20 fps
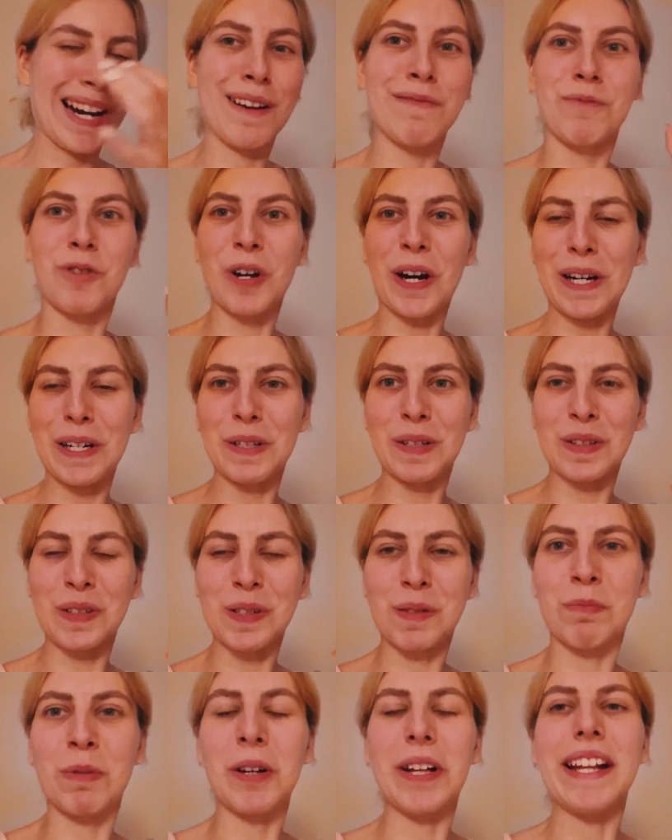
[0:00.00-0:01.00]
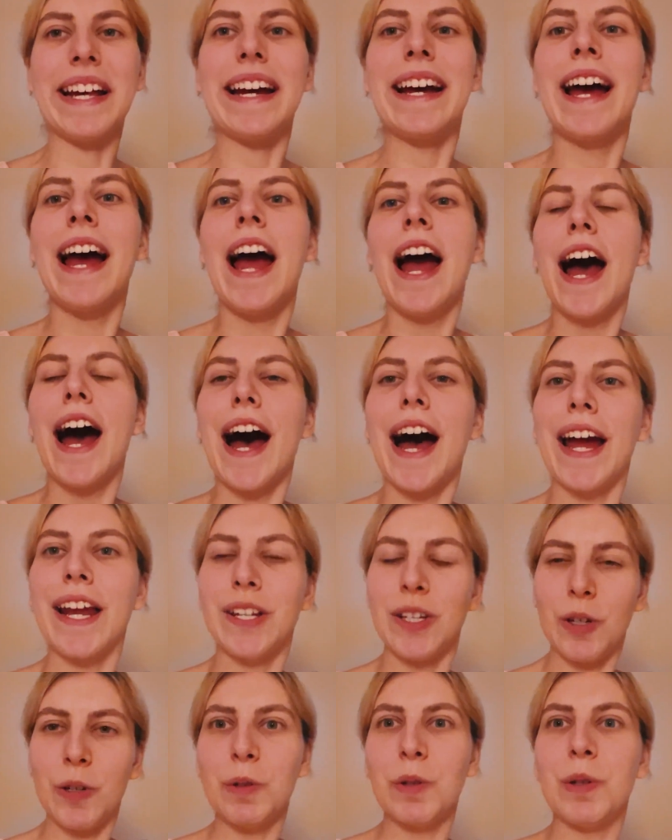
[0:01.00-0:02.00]
I'm trying not to spoil it. I
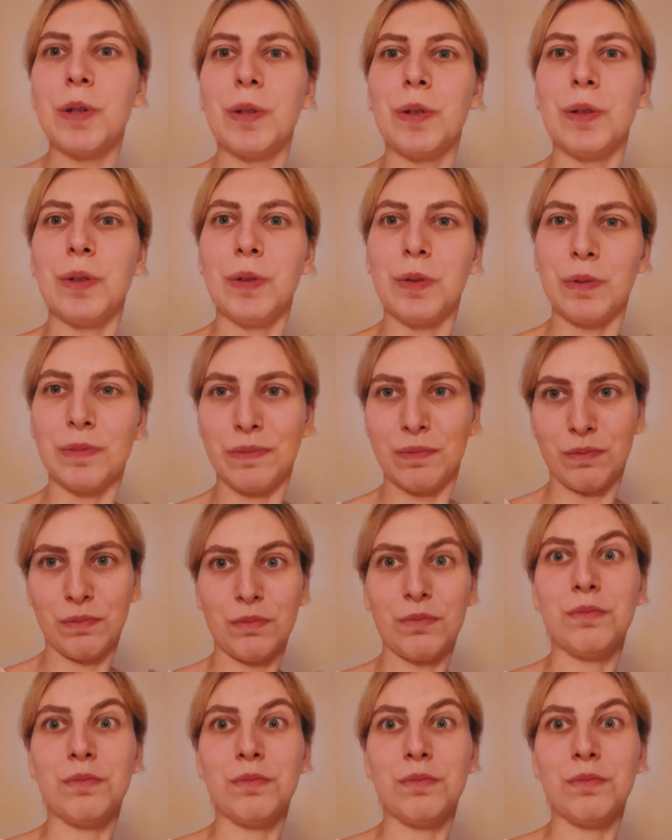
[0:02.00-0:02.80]
knew who